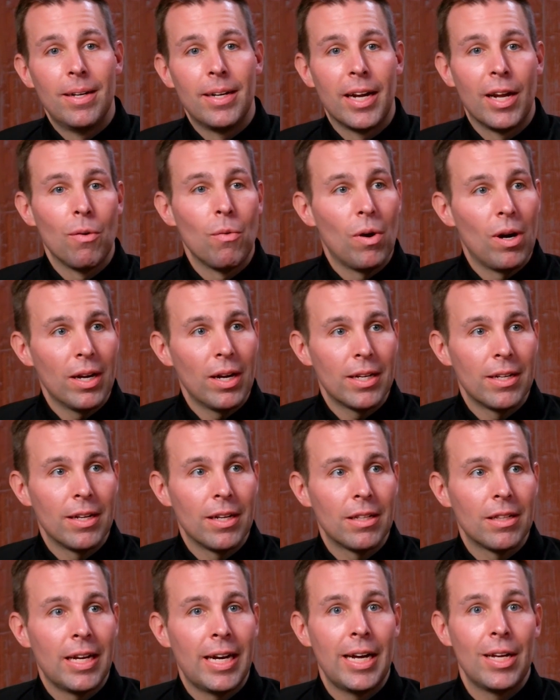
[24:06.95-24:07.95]
And I walk into
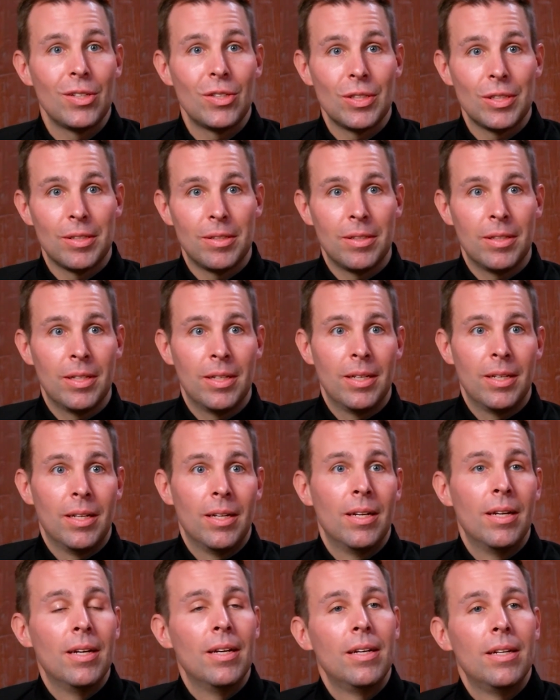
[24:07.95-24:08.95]
class, and
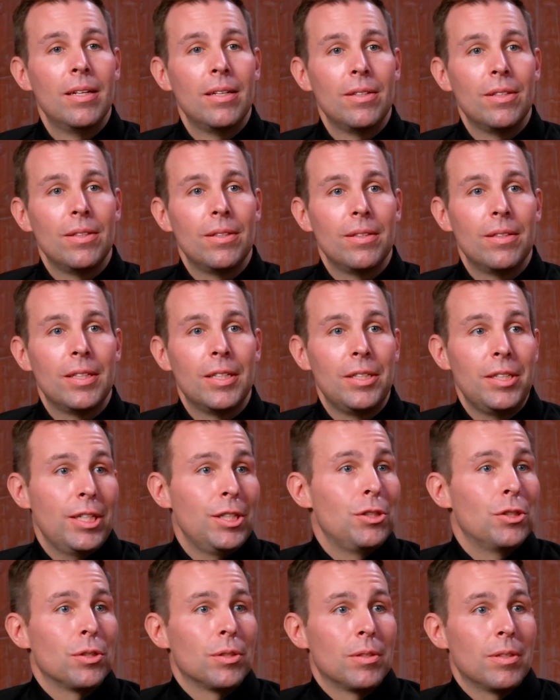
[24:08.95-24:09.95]
the
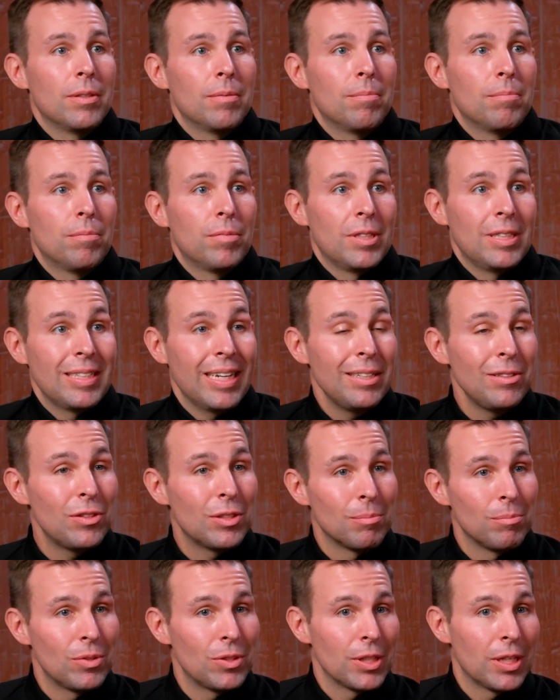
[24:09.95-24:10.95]
teacher presents
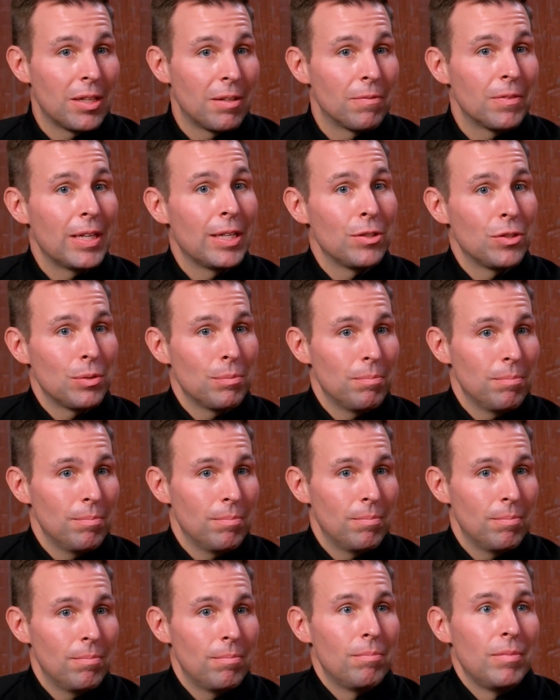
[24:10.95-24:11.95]
himself as
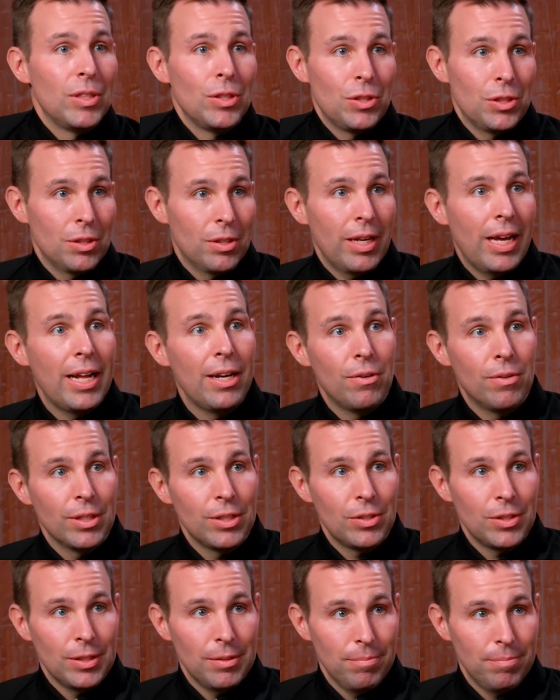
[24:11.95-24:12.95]
Mr.
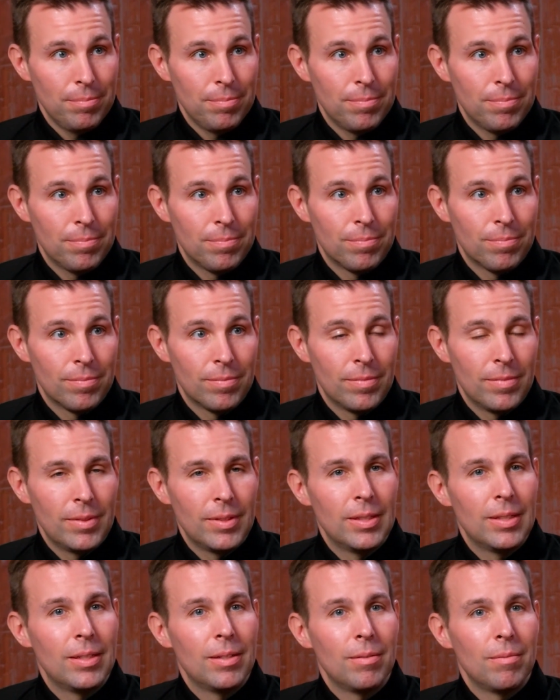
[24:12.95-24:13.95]
Hendrickson,
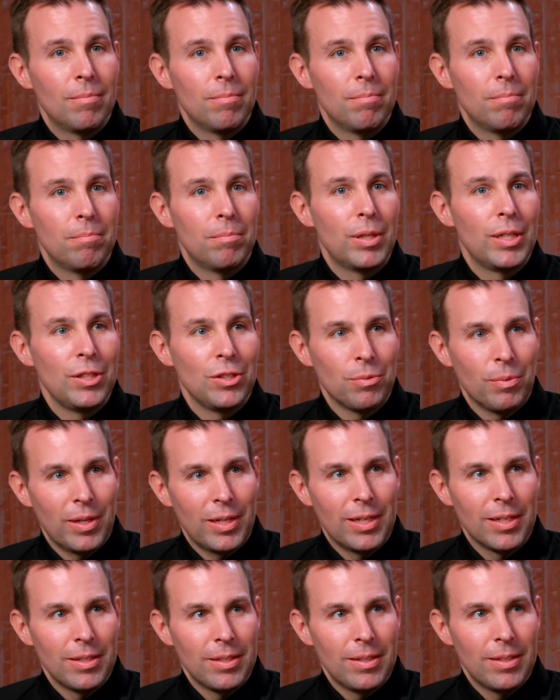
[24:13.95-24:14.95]
but he's
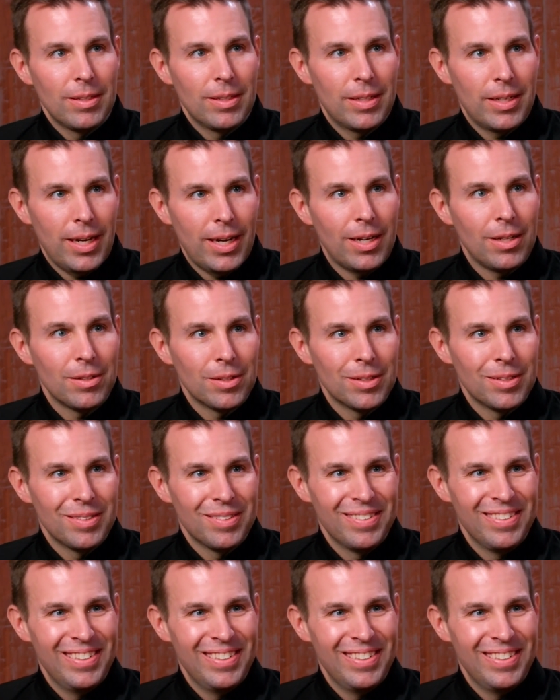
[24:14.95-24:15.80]
wearing a collar.